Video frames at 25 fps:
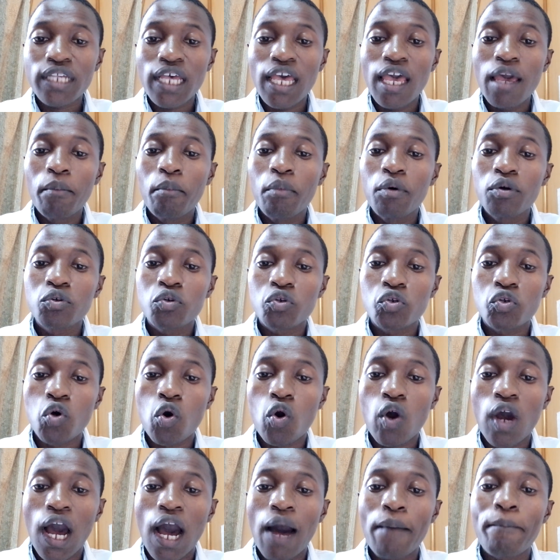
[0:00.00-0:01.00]
able to
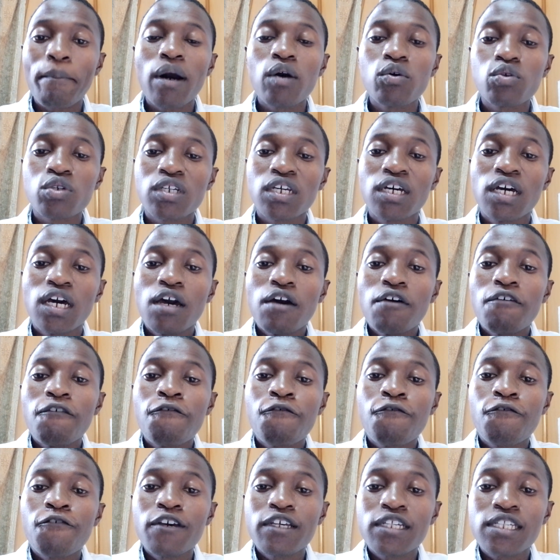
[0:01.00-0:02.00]
talk about
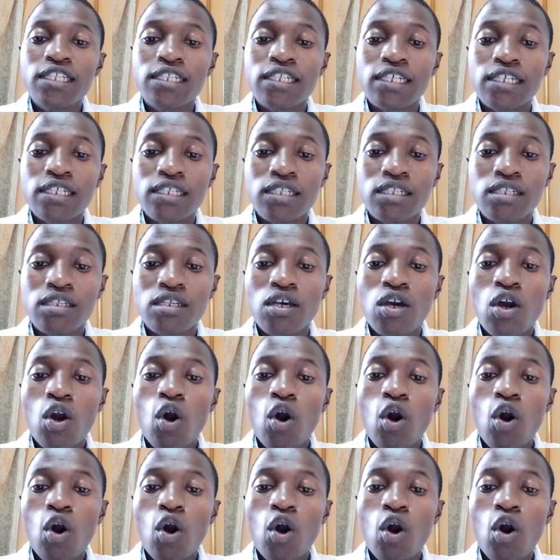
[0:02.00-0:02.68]
phases